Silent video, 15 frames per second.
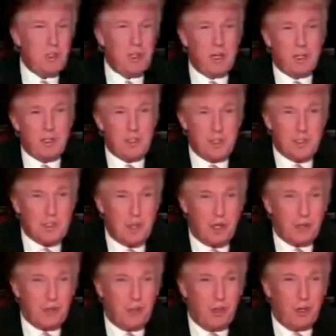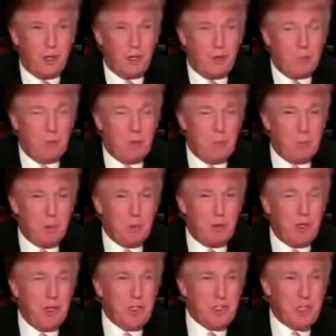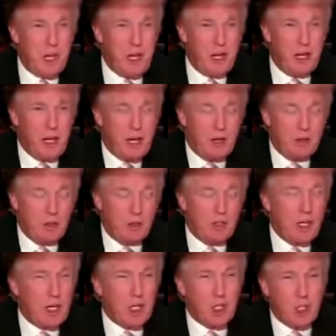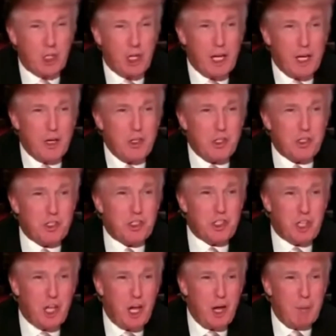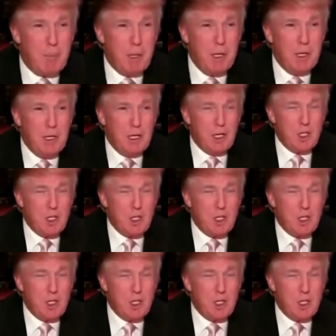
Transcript: O'Donnell's disgusting. I mean, both inside and out. You take a look at her, she's a slob.